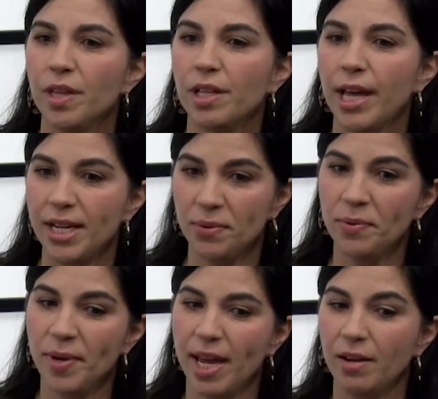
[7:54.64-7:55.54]
The last
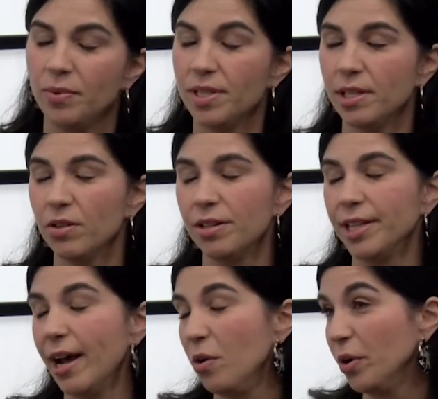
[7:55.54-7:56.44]
one we had was called
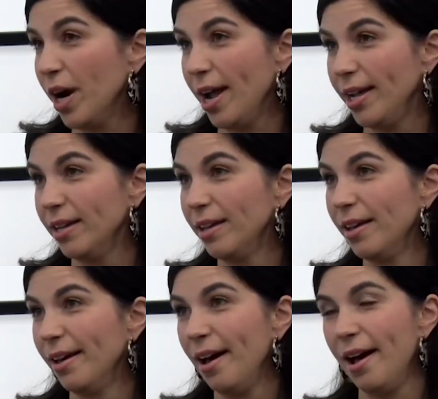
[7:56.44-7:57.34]
Outcry,
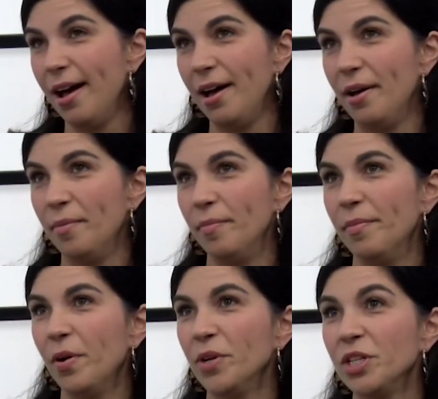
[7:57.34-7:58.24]

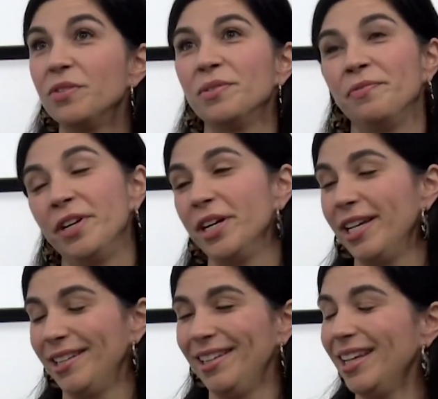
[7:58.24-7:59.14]
um, which is
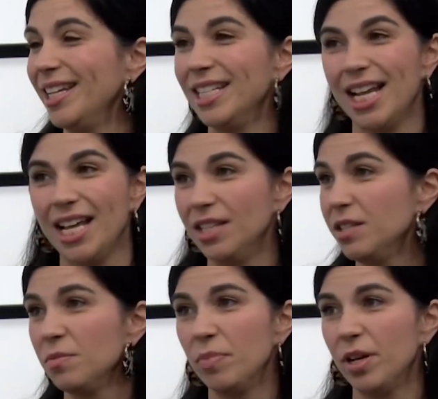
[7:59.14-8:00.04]
very
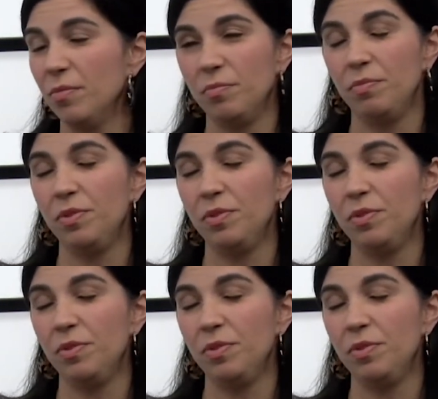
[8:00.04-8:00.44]
intense but